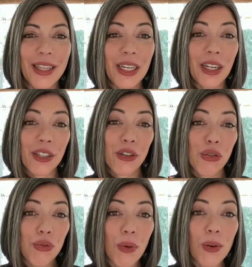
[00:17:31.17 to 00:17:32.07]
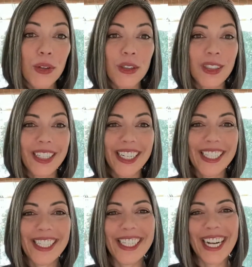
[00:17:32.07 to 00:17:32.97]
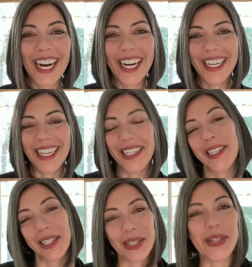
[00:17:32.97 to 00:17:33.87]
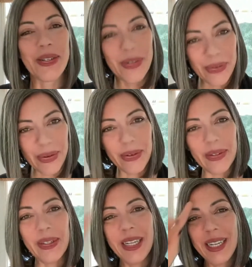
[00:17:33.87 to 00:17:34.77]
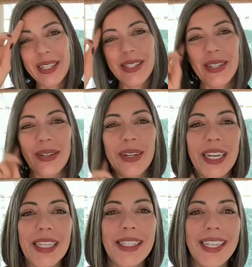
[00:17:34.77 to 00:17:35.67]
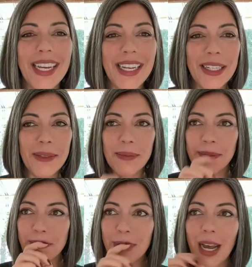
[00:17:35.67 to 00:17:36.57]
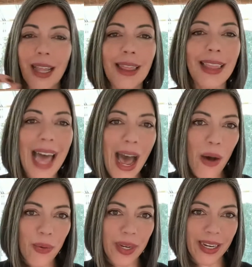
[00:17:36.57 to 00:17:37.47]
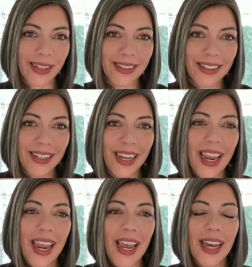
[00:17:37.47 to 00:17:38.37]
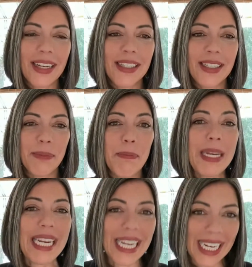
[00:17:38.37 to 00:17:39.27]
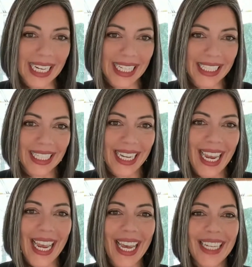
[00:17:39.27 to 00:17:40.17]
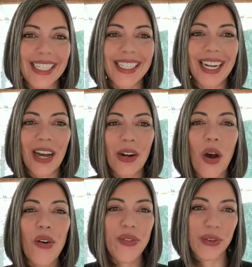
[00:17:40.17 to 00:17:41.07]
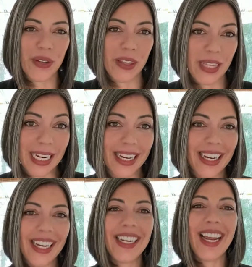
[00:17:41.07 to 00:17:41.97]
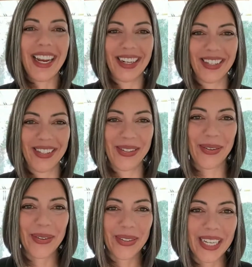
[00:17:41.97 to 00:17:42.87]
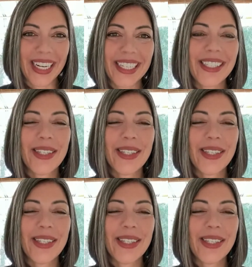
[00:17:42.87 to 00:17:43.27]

The control is not in the control. So it's in allowing and being and not overthinking and controlling.